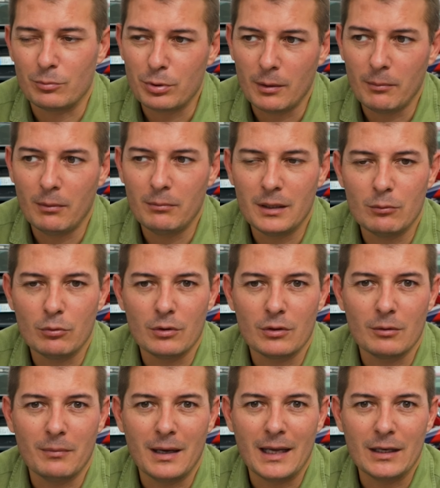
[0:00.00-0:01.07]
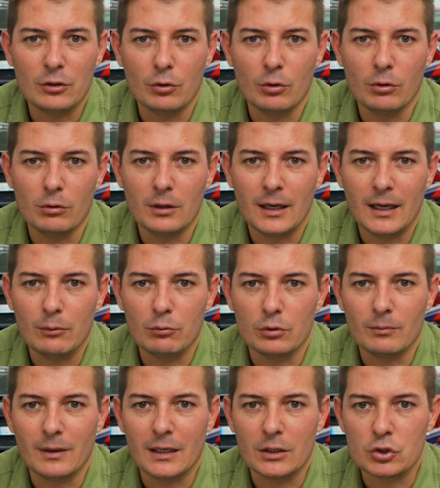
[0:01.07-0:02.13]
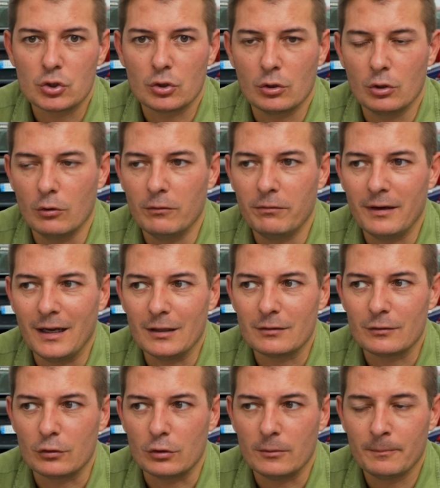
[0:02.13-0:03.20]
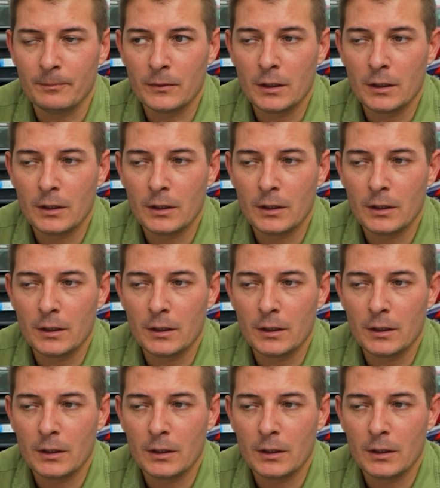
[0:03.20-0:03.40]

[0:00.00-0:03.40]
Probably with the manual I would manage to go faster.